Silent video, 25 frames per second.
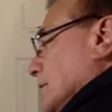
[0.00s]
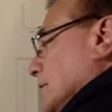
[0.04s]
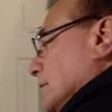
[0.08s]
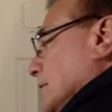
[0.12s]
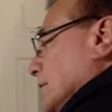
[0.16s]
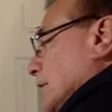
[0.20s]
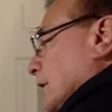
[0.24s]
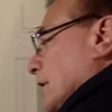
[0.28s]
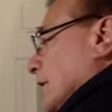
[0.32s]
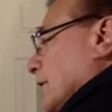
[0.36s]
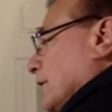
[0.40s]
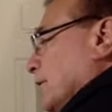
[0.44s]

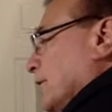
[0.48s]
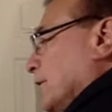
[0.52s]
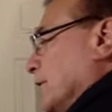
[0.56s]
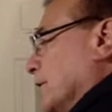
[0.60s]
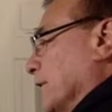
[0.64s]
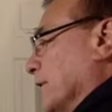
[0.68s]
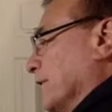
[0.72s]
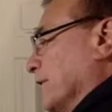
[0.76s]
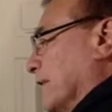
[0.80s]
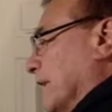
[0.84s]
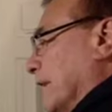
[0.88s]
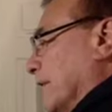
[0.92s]

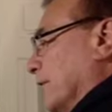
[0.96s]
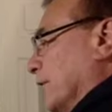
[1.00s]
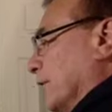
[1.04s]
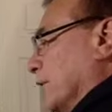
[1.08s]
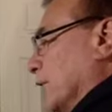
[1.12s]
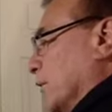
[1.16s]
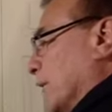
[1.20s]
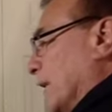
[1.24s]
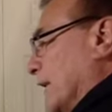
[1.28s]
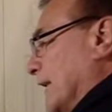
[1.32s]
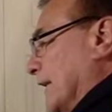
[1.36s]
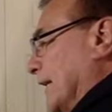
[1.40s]
$1.45, all the
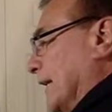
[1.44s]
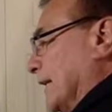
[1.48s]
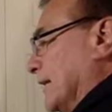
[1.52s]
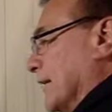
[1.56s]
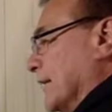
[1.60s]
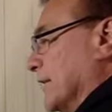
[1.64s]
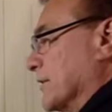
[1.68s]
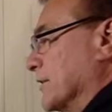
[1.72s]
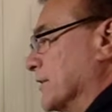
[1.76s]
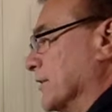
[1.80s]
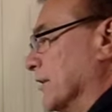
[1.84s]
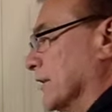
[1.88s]
way down to
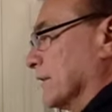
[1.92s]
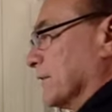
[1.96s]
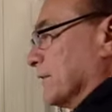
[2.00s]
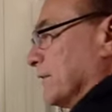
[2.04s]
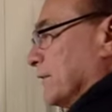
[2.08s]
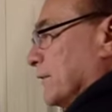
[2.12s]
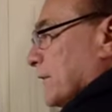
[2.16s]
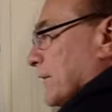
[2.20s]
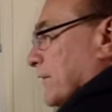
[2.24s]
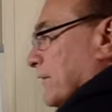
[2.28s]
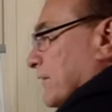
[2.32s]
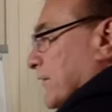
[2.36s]
this
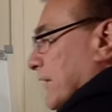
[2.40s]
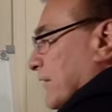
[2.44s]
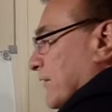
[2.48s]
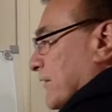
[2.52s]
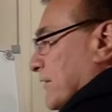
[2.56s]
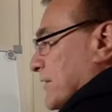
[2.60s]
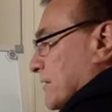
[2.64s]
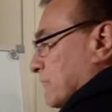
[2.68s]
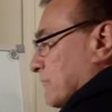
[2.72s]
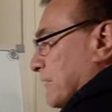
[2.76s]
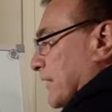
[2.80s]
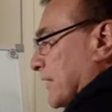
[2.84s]
$1.45
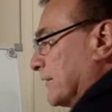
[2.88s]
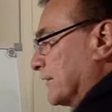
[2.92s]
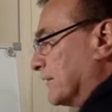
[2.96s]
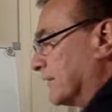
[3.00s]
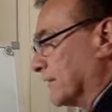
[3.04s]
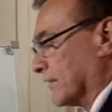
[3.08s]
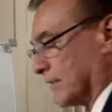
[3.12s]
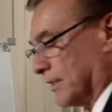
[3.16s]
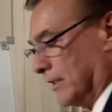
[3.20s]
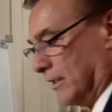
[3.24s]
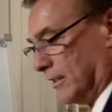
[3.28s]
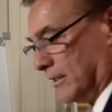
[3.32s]
is the
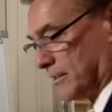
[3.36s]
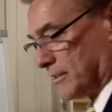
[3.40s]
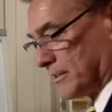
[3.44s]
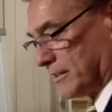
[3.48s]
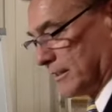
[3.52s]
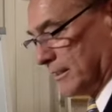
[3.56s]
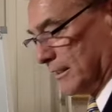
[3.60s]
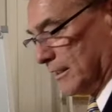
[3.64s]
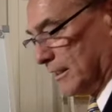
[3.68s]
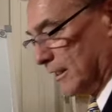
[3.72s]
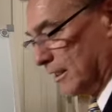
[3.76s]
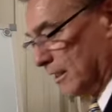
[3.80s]
relevant cost
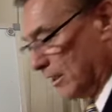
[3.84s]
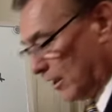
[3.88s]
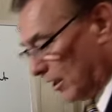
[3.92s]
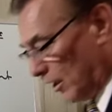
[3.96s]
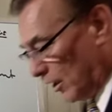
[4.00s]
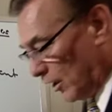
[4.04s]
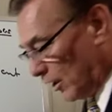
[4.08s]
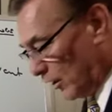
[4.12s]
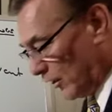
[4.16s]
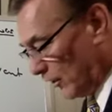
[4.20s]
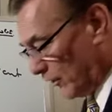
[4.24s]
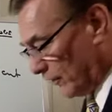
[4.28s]

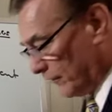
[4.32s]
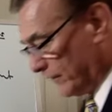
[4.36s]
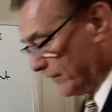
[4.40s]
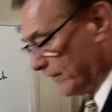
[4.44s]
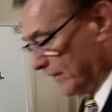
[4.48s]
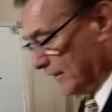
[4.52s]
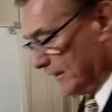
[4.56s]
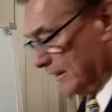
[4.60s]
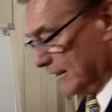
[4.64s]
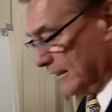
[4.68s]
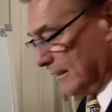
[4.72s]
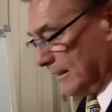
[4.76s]
of
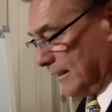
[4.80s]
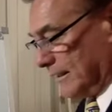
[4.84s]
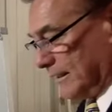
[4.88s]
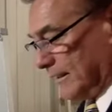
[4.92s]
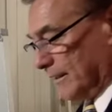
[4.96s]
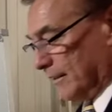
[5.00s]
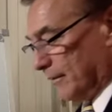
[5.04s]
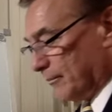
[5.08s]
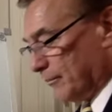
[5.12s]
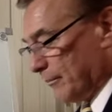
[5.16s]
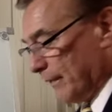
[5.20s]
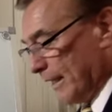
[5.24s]

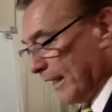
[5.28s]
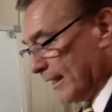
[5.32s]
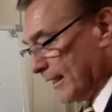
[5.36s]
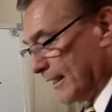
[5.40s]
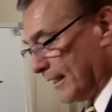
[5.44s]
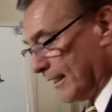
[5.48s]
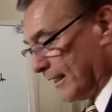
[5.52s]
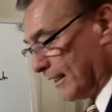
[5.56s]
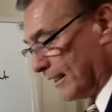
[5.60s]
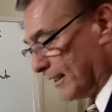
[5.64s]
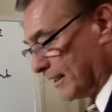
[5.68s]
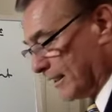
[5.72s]

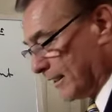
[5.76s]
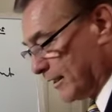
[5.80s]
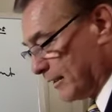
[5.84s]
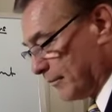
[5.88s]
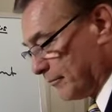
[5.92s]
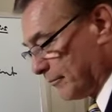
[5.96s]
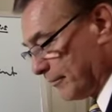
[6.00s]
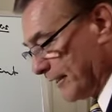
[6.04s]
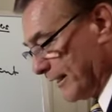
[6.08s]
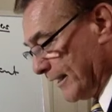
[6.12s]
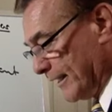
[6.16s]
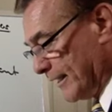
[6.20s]
making the
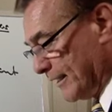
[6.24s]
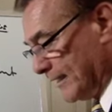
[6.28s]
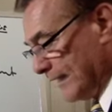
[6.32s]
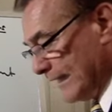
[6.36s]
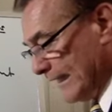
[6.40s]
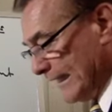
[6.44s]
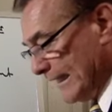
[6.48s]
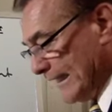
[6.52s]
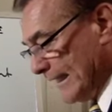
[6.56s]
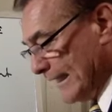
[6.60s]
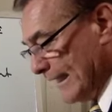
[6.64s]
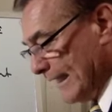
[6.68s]
bread
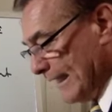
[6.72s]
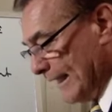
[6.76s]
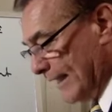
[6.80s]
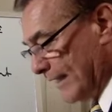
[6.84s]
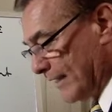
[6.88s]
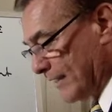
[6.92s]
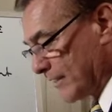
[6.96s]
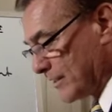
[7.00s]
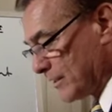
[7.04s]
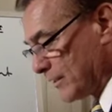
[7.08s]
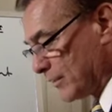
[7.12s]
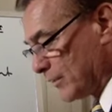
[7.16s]

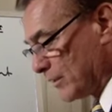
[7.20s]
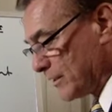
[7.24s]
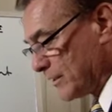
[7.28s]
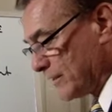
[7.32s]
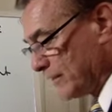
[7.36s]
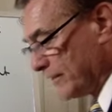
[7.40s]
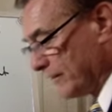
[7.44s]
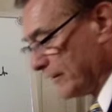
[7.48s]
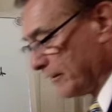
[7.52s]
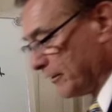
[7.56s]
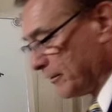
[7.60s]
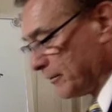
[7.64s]
in-house. So what's the
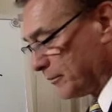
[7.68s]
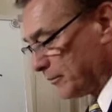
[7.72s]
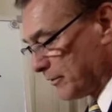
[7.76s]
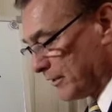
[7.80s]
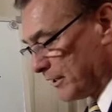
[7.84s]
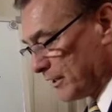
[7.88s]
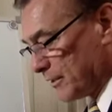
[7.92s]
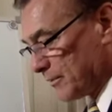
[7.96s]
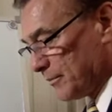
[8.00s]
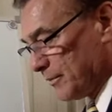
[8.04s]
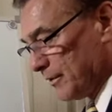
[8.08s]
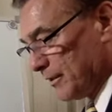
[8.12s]
variable
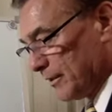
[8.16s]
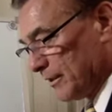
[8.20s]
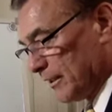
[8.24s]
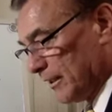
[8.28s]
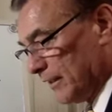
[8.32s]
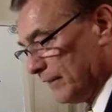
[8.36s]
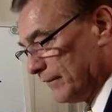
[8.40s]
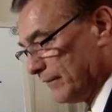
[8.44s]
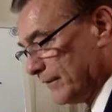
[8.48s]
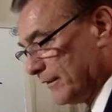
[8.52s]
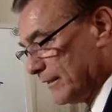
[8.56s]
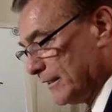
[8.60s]
cost per
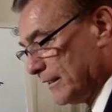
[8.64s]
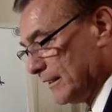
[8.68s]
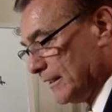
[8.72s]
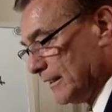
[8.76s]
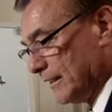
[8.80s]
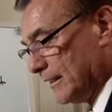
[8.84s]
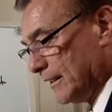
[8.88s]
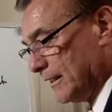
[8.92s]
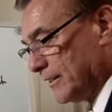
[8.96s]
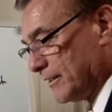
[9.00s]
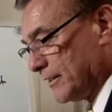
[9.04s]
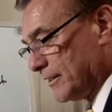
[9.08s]
loaf?
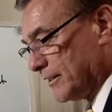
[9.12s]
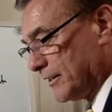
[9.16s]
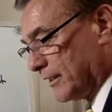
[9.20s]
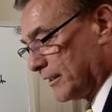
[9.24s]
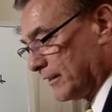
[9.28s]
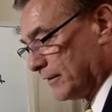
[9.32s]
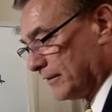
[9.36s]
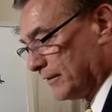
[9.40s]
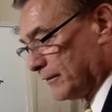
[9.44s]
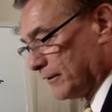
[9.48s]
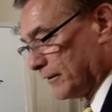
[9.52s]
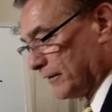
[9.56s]
It's
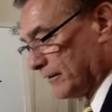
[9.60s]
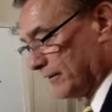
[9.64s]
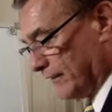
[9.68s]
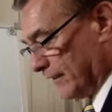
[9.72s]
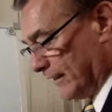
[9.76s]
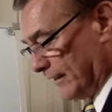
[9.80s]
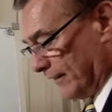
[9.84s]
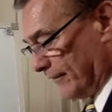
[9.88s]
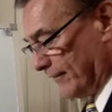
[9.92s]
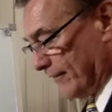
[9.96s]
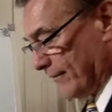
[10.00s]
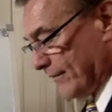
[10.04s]

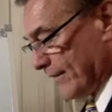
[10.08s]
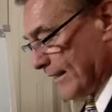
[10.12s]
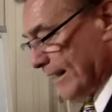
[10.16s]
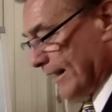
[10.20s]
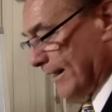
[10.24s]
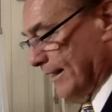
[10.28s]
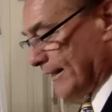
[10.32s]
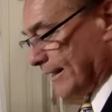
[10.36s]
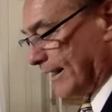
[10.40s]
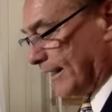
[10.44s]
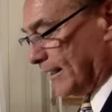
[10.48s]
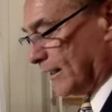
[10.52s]
$1.45.
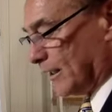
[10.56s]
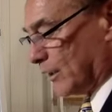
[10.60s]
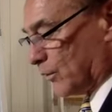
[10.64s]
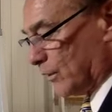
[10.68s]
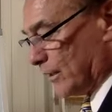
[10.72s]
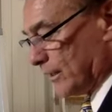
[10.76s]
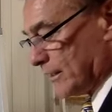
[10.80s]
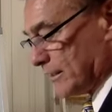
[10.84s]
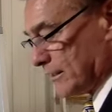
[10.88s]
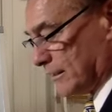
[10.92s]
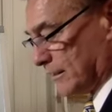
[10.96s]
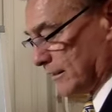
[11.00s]
Then the
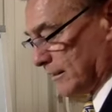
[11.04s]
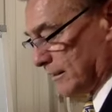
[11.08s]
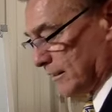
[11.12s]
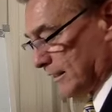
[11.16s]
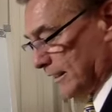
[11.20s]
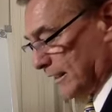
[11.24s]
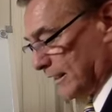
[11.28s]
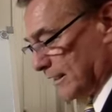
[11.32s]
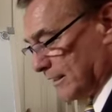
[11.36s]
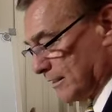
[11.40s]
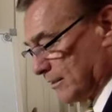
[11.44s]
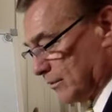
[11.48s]
question
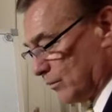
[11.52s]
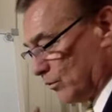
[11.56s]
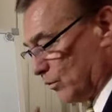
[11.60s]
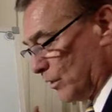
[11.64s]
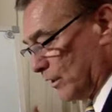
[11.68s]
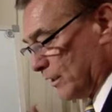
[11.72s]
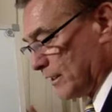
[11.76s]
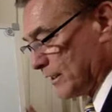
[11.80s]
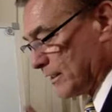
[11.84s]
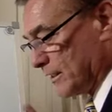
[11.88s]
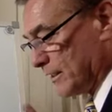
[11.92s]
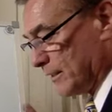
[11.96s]
says,
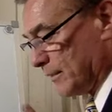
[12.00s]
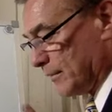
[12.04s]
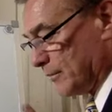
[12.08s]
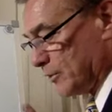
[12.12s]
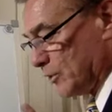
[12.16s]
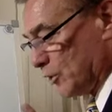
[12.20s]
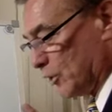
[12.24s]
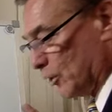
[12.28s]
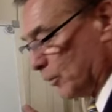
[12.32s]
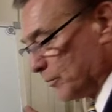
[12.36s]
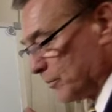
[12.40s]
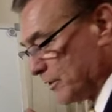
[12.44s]
what is the
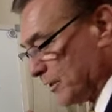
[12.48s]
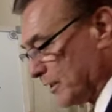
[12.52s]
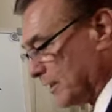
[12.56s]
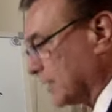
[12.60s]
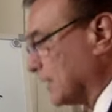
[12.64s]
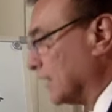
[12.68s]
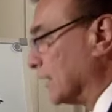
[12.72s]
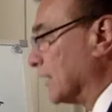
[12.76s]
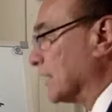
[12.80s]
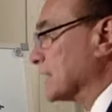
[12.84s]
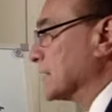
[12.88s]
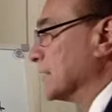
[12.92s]
absorption
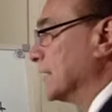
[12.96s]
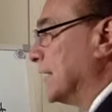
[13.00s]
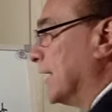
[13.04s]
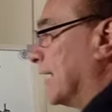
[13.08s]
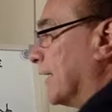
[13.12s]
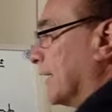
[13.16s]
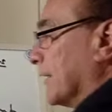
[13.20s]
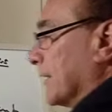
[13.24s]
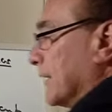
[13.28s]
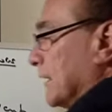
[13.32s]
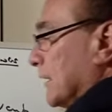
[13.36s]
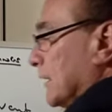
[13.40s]
cost?
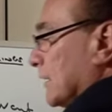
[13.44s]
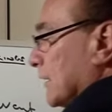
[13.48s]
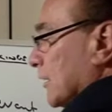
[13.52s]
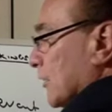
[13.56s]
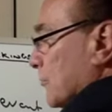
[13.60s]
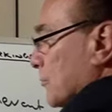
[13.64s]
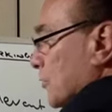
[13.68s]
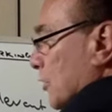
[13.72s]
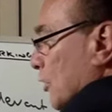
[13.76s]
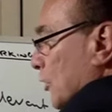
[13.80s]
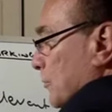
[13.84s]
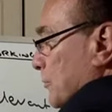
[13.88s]
Now,
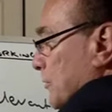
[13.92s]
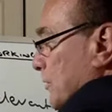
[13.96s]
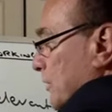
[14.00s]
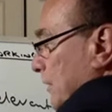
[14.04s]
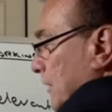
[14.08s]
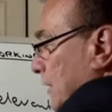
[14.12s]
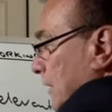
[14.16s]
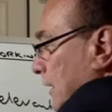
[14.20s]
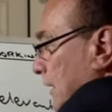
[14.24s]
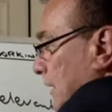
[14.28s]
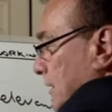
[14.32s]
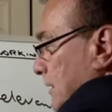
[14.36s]
absorption
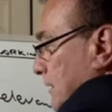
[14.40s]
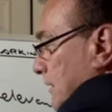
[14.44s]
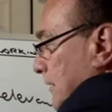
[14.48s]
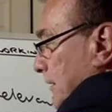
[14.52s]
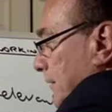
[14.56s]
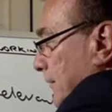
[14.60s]
cost